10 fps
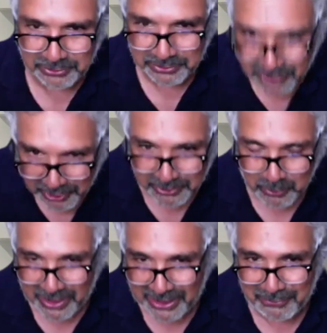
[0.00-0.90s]
know your
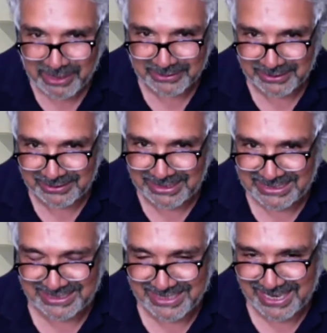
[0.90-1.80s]
way around the
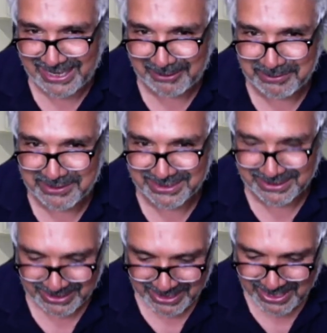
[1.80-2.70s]
Latin names, and
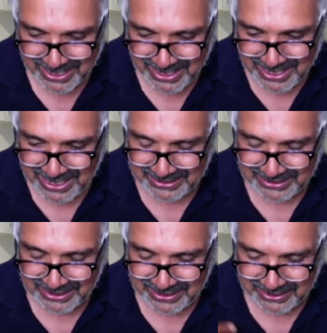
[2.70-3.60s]
and
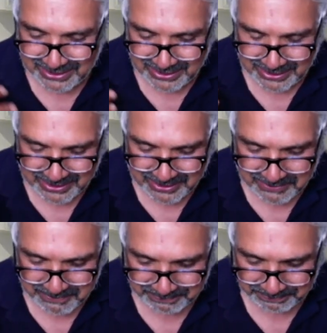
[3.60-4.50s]
then
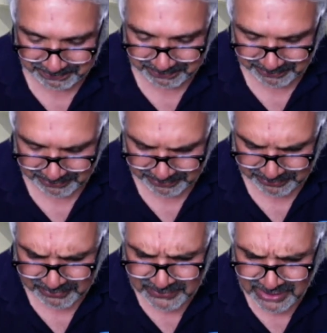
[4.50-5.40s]
um,
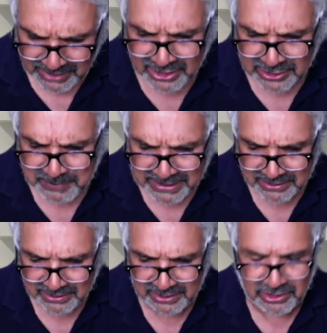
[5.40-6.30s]
and I spent
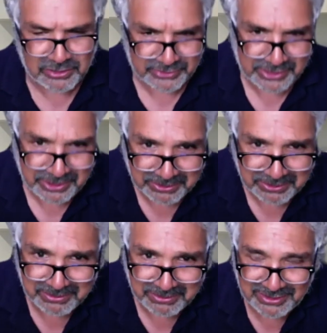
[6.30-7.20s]
the afternoon
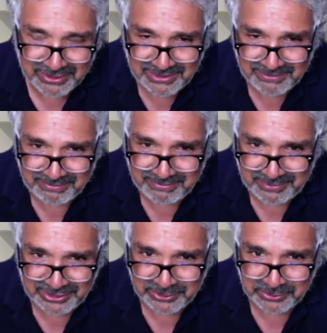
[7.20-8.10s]
just
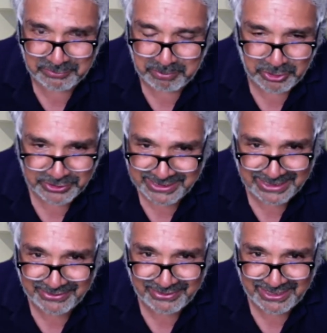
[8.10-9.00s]
sort of
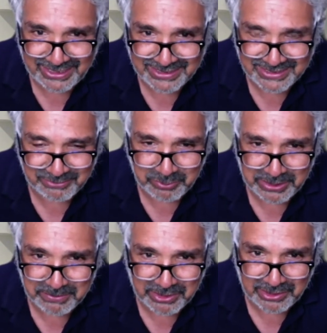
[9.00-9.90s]
potting things
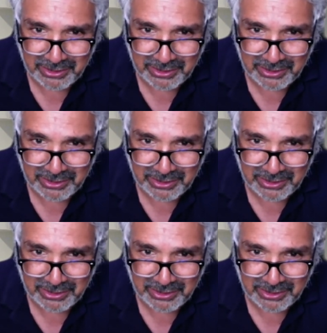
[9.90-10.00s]
with my